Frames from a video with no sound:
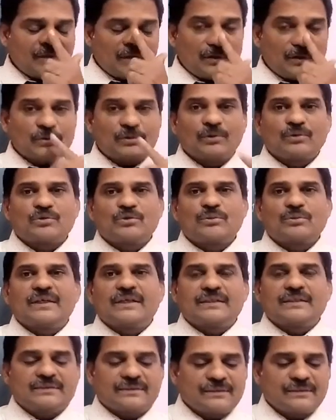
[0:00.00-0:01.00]
So
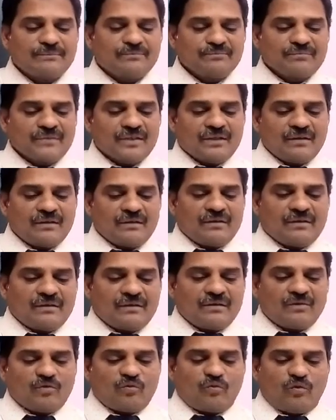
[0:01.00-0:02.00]
students,
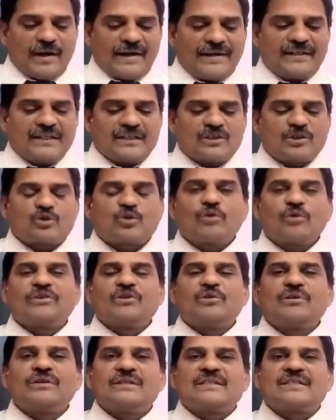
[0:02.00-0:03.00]
why did the Soviet
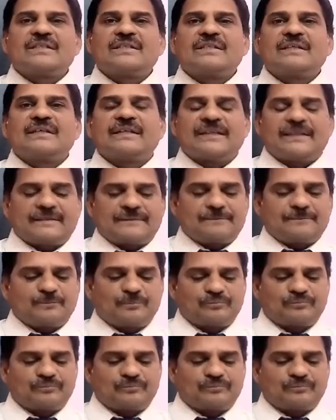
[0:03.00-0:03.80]
Union disintegrate?